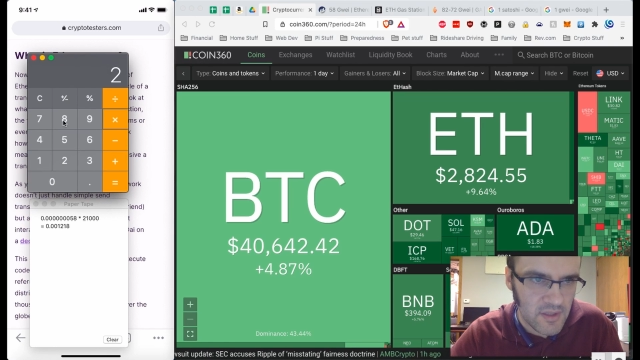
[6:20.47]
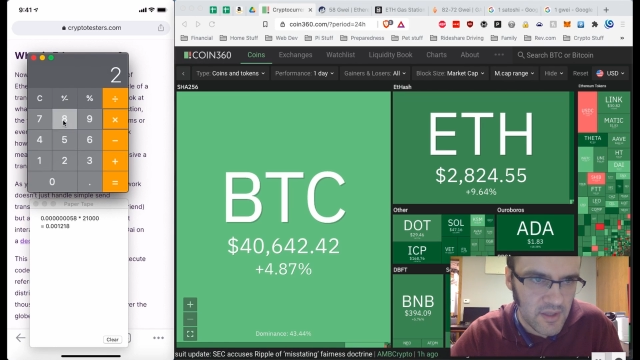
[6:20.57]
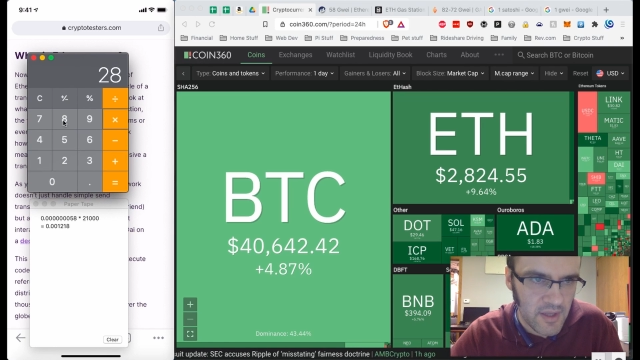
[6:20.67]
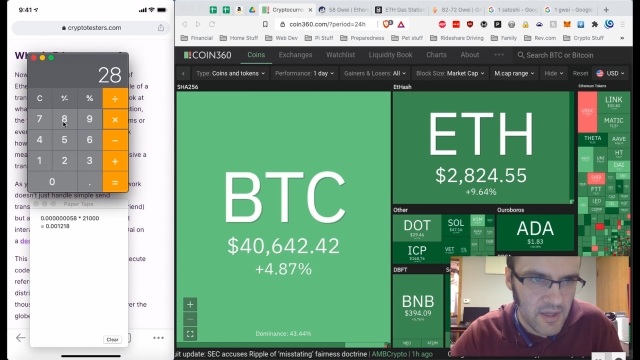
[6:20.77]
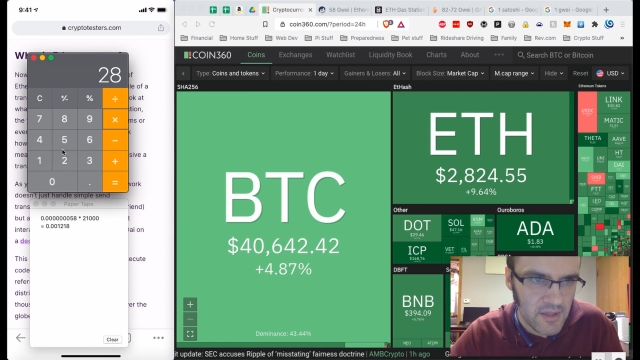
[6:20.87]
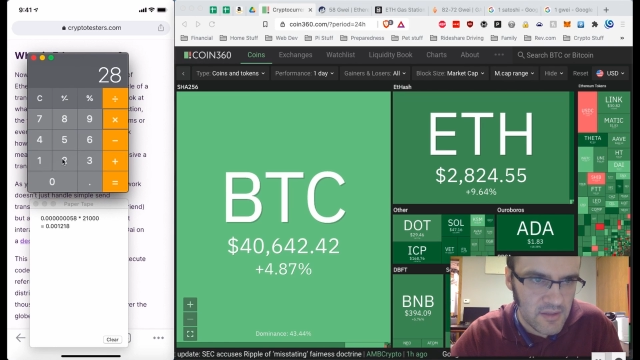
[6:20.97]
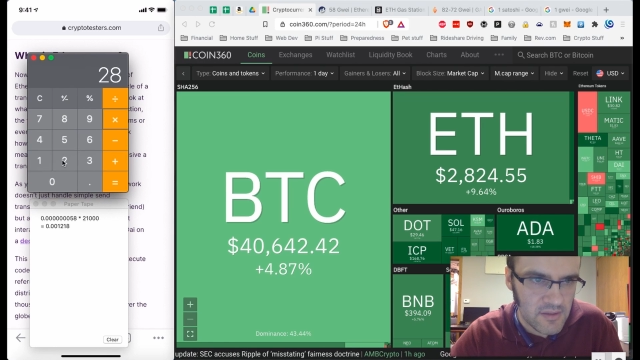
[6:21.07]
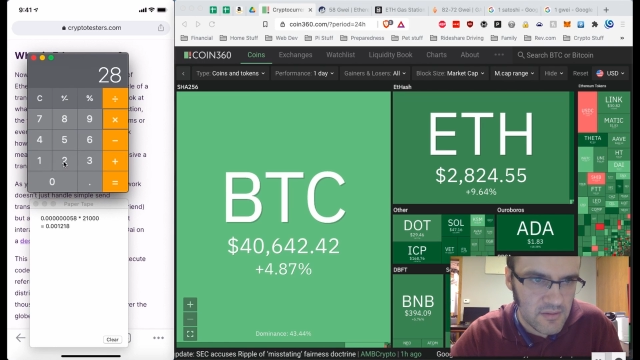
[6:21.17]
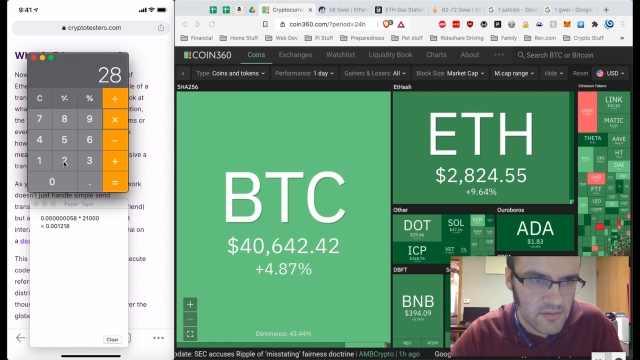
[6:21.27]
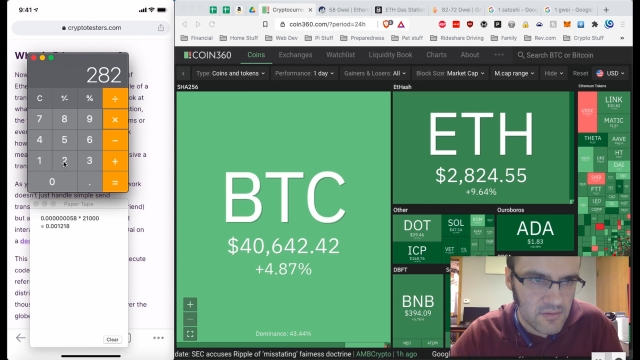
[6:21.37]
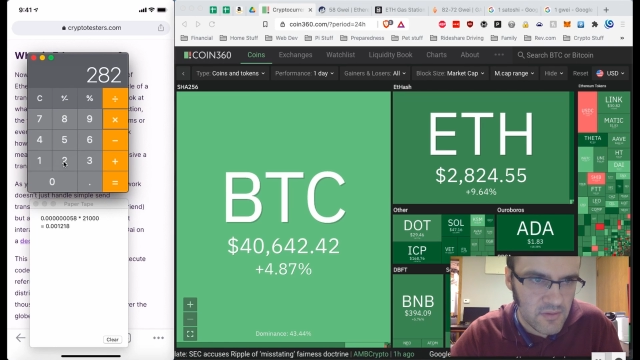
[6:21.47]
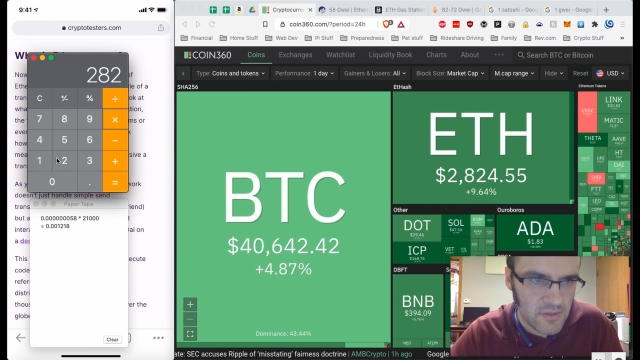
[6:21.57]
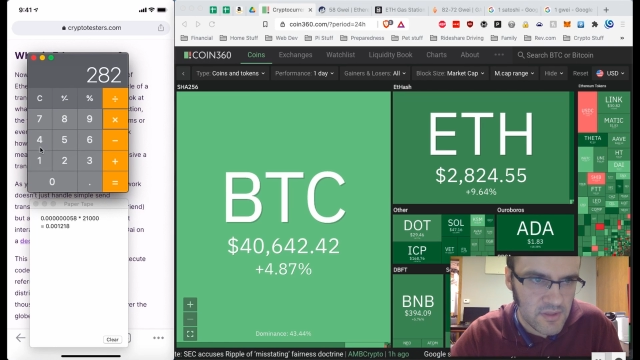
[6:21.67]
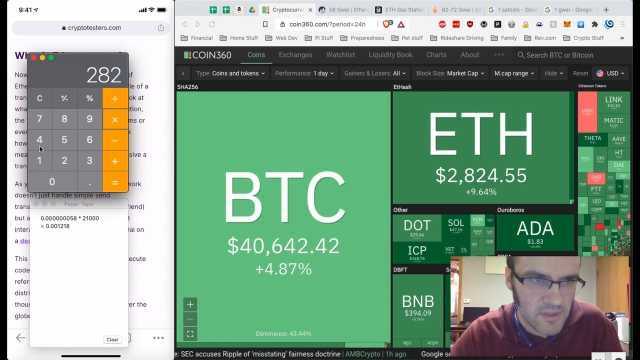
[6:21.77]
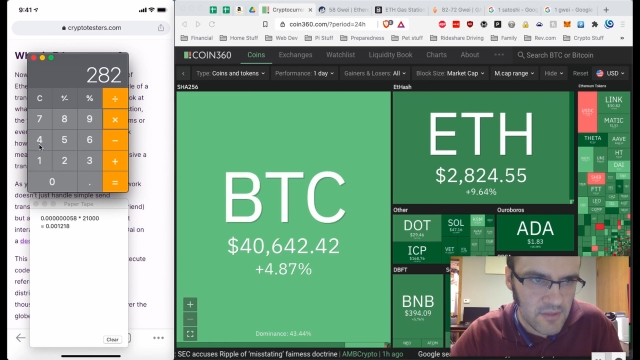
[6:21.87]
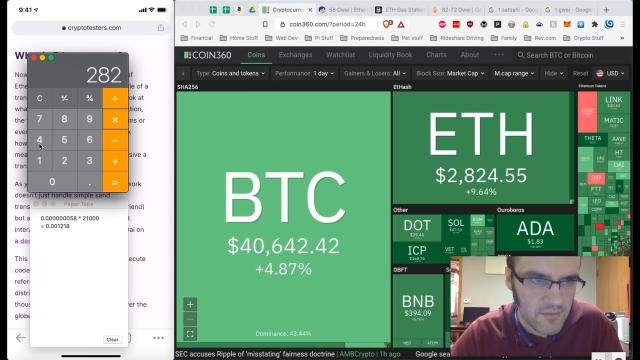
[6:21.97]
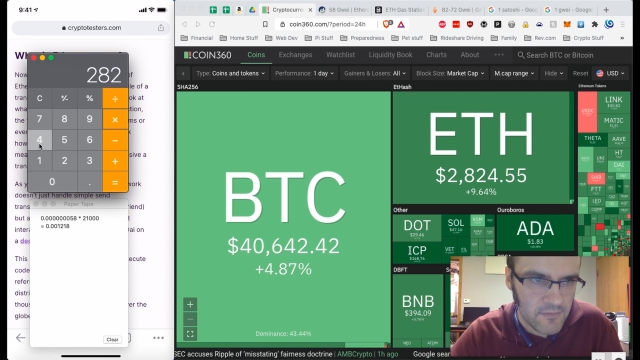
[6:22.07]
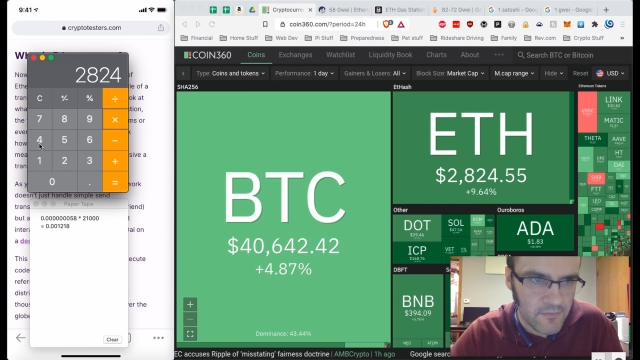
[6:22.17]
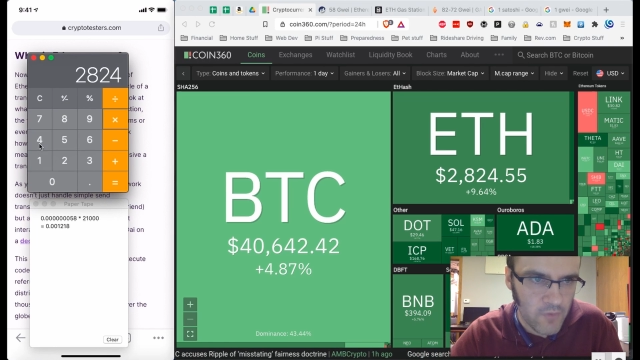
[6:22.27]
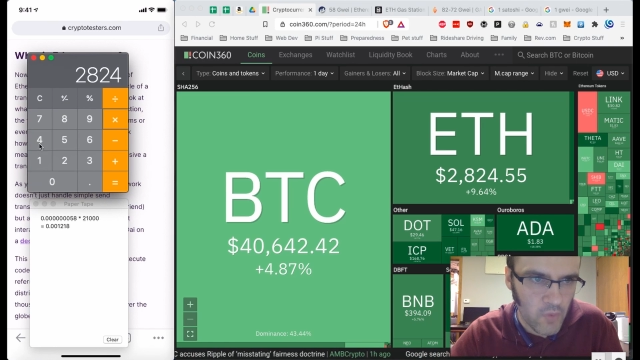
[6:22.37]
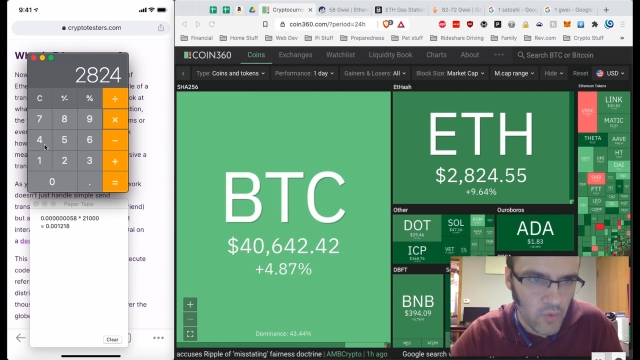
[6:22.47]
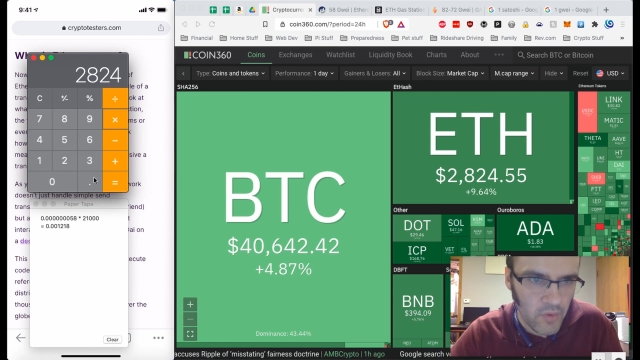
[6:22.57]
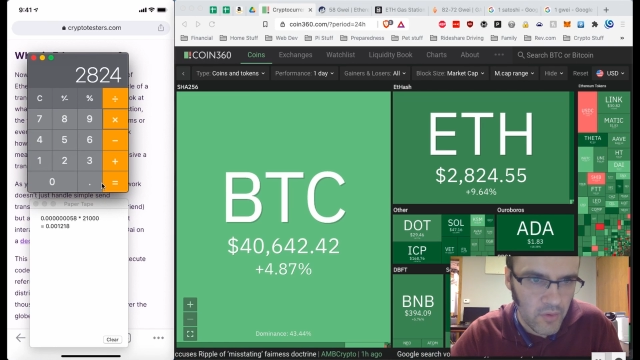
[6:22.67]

28, 24,